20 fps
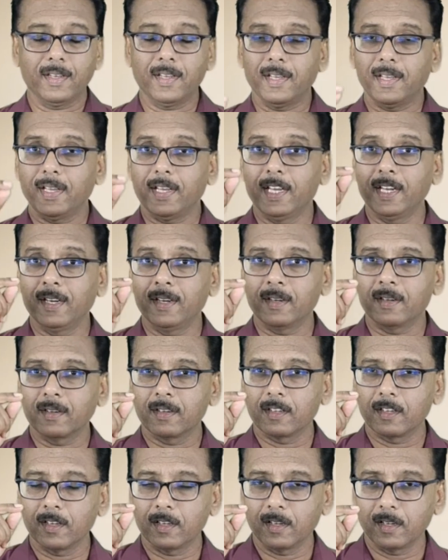in
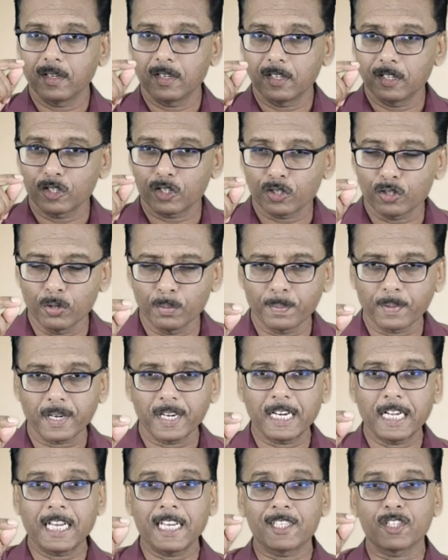
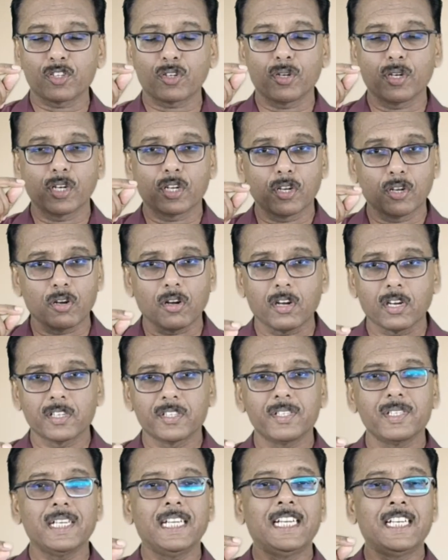supernatural
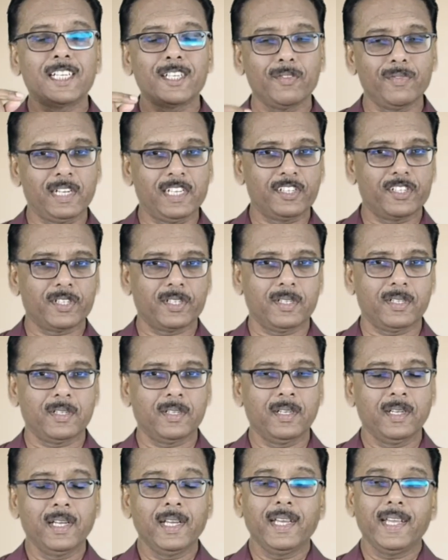God's
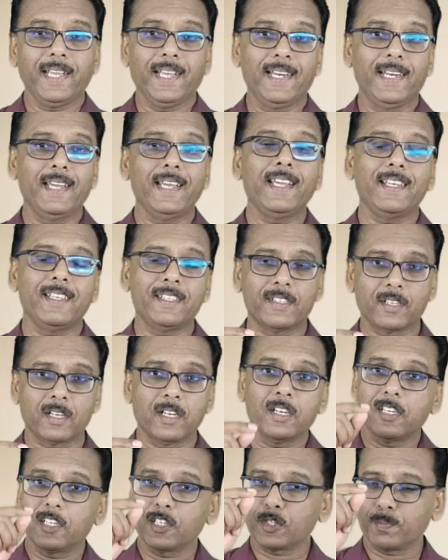intervention in His
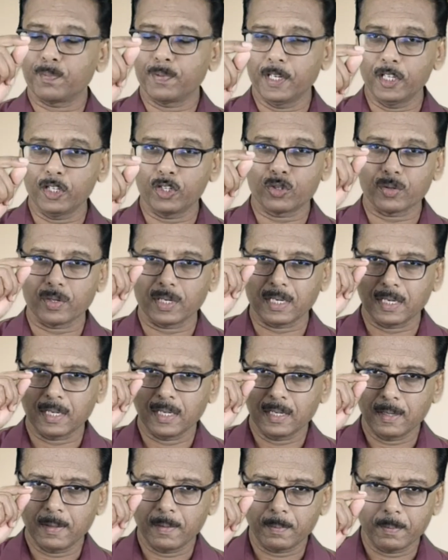spiritual
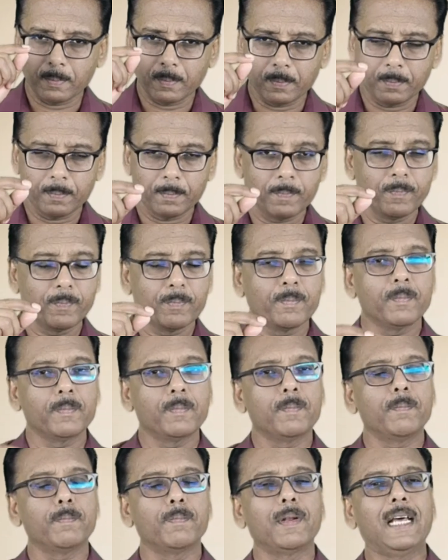
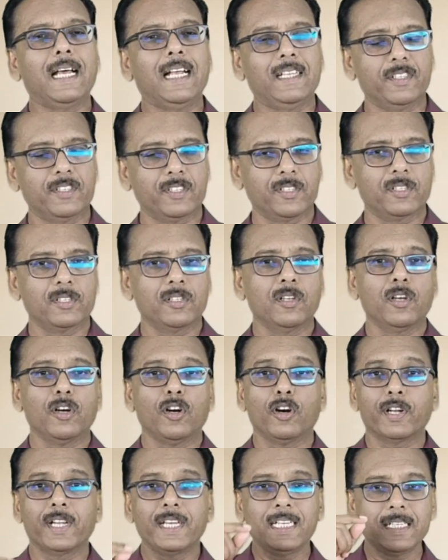plans
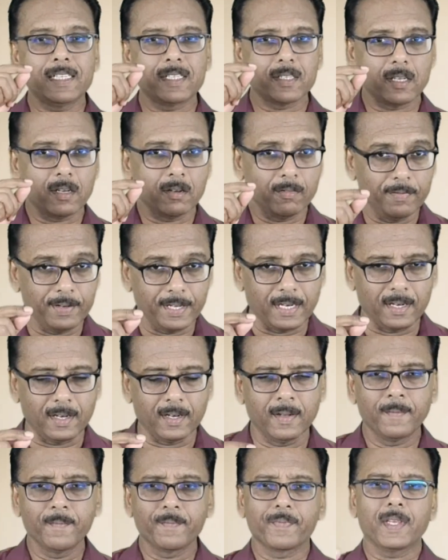or His will,
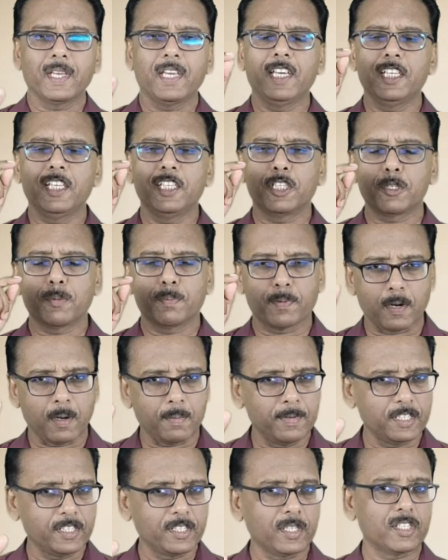His
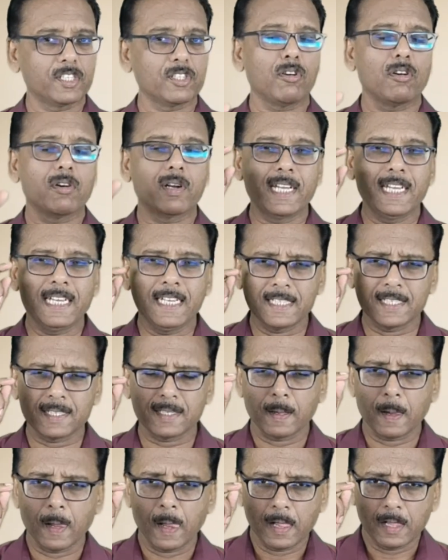promises or
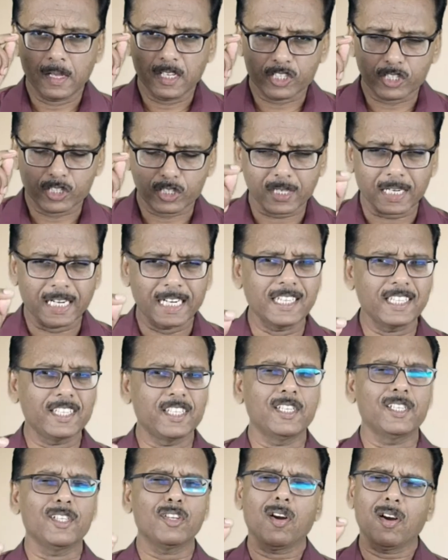His
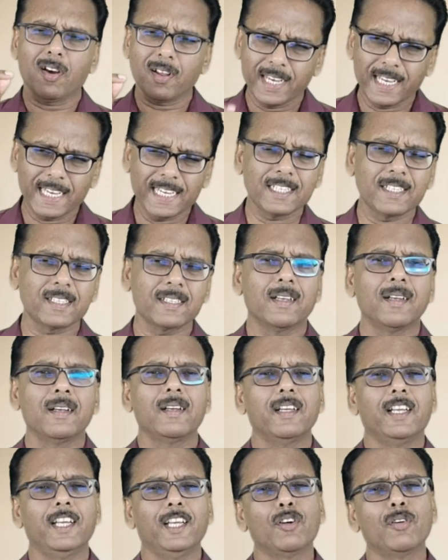strategies or His,
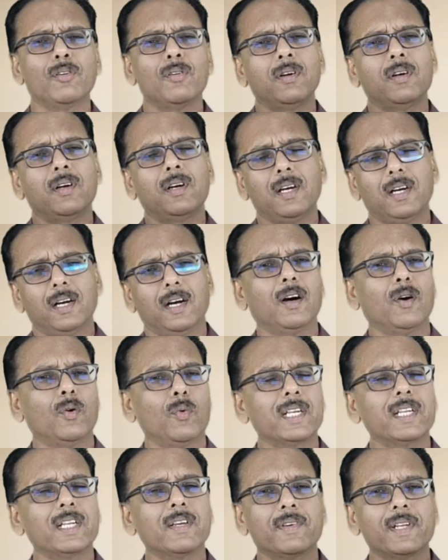
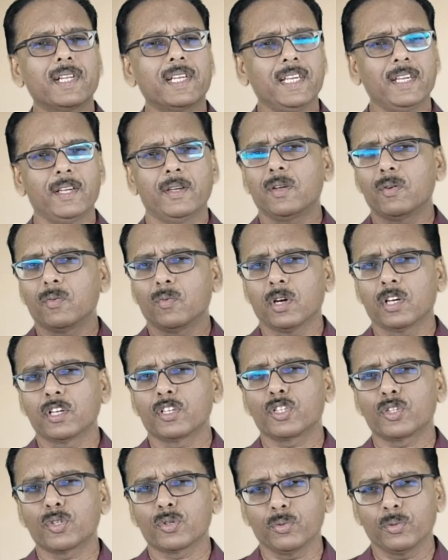whatever He
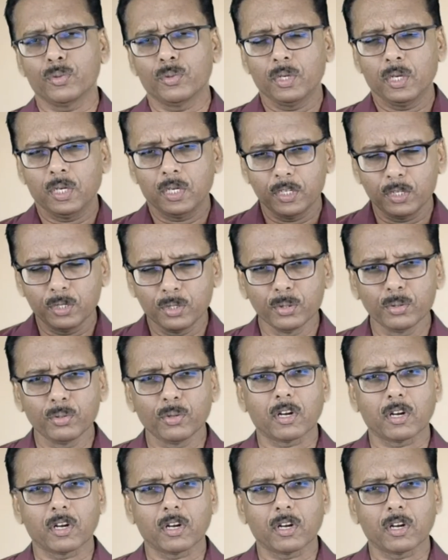wants to do or